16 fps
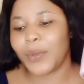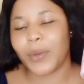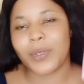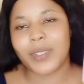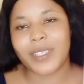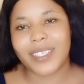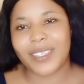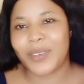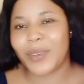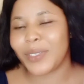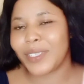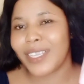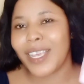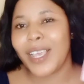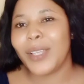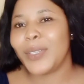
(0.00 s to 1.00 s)
Don't
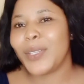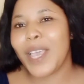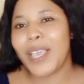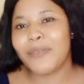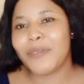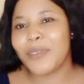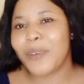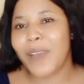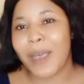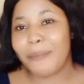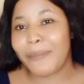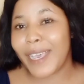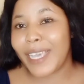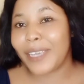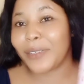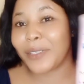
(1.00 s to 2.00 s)
even go
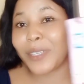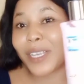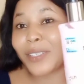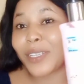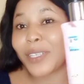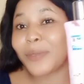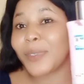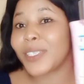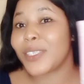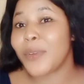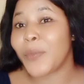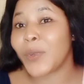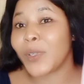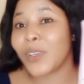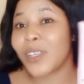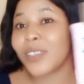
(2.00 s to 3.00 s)
and buy it because you're just
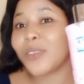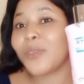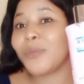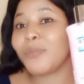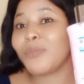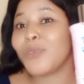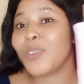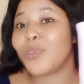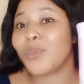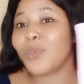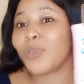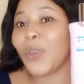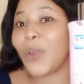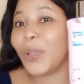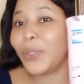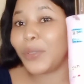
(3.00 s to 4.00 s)
wasting money. It
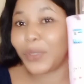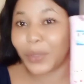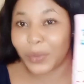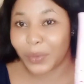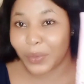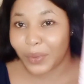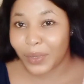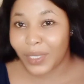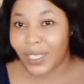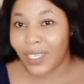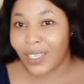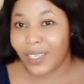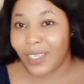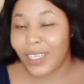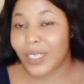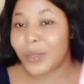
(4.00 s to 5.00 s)

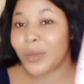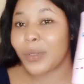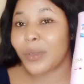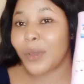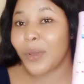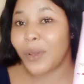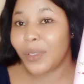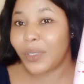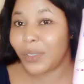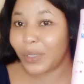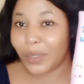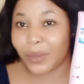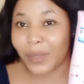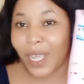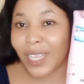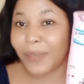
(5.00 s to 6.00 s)
will tone
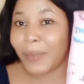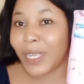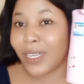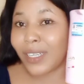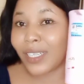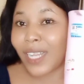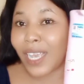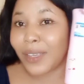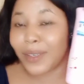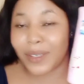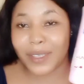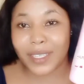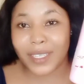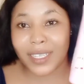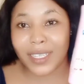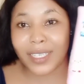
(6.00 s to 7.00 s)
you. And depending on how you're
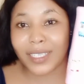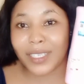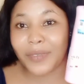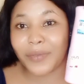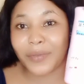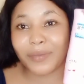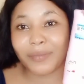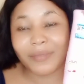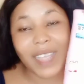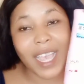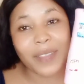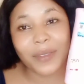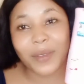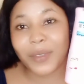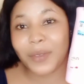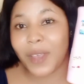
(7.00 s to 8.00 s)
using it, if
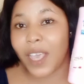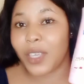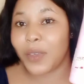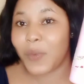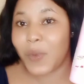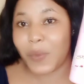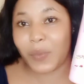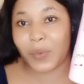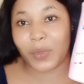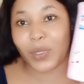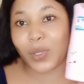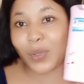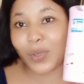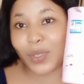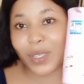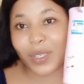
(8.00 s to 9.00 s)
I don't know how you people
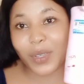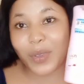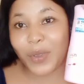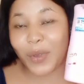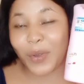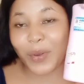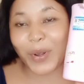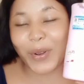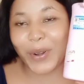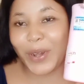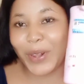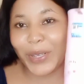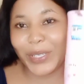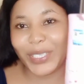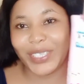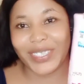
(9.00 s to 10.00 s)
use your
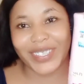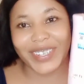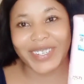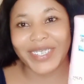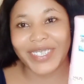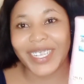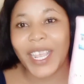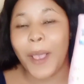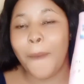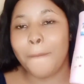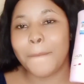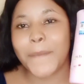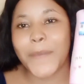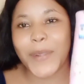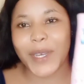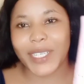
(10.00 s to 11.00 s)
lotion,
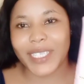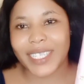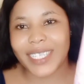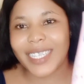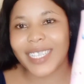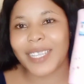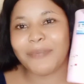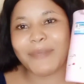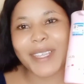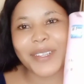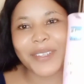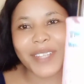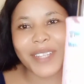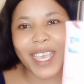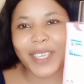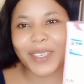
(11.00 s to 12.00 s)
but
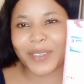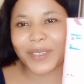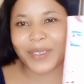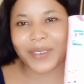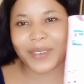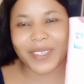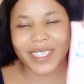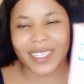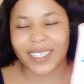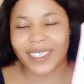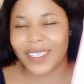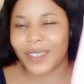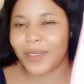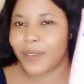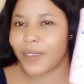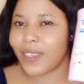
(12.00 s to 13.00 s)
depending on how you use it,
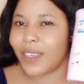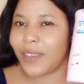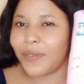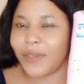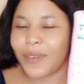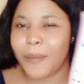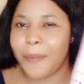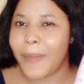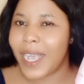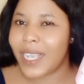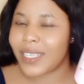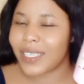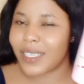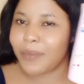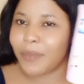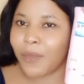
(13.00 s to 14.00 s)
it will give you a
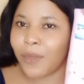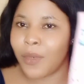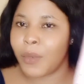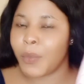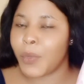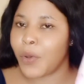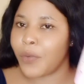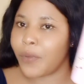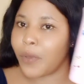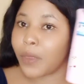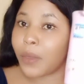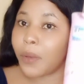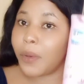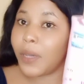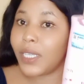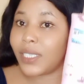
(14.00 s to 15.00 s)
maximum of
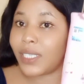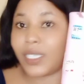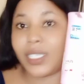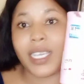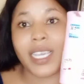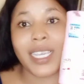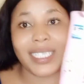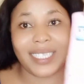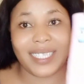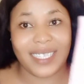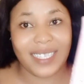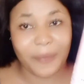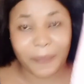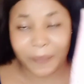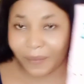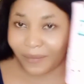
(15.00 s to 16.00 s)
3
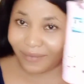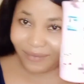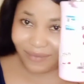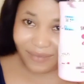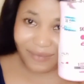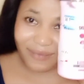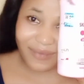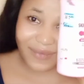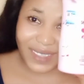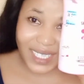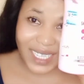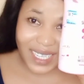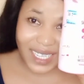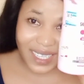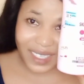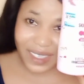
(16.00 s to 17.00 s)
shades.
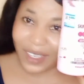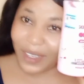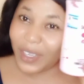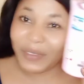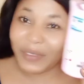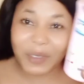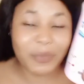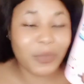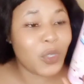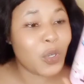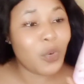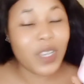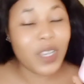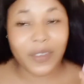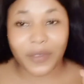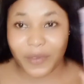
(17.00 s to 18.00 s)
This even
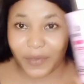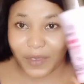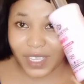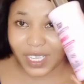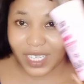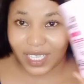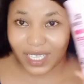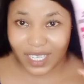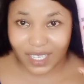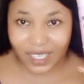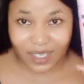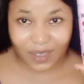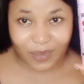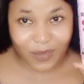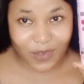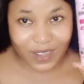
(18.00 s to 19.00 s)
you won't even finish
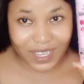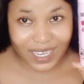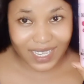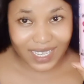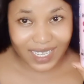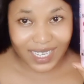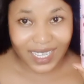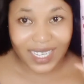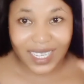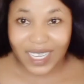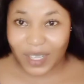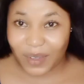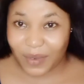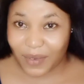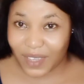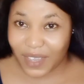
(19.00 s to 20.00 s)
this one.
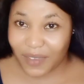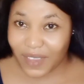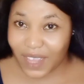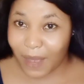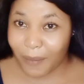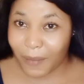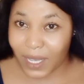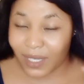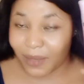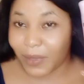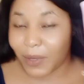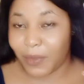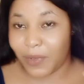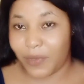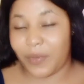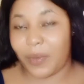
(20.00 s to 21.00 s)
It will give you that
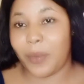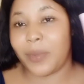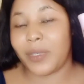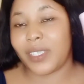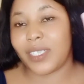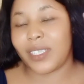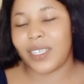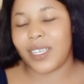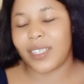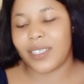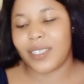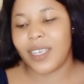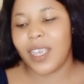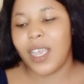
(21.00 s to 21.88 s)
maximum of 3 shades.